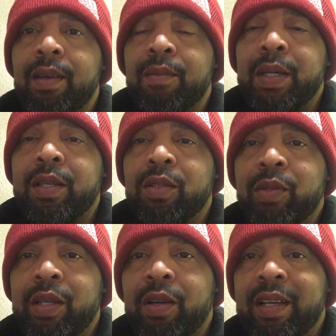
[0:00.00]
Because
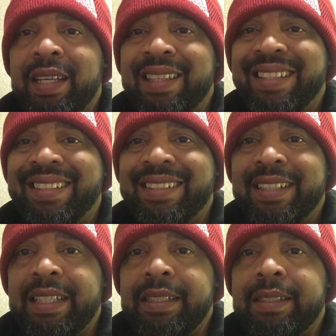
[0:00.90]
we are in the
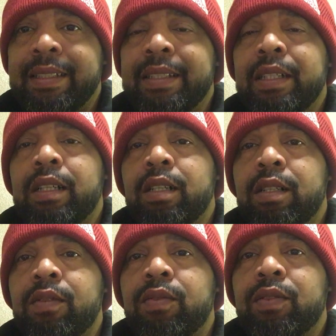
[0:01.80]
season
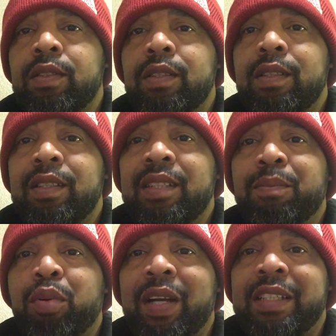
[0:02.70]
of
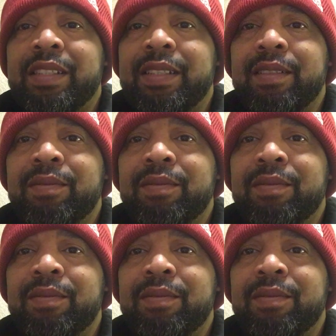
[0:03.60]
depression.